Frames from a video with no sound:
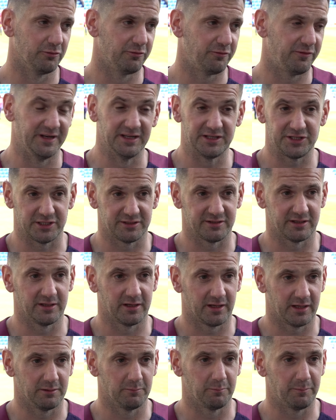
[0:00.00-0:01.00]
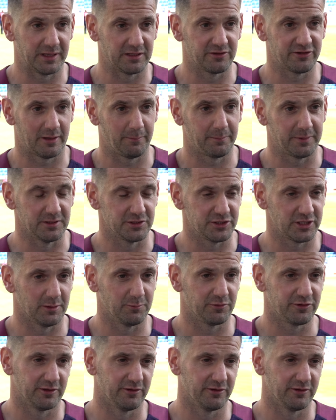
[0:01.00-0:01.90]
of finishes in, in big championships.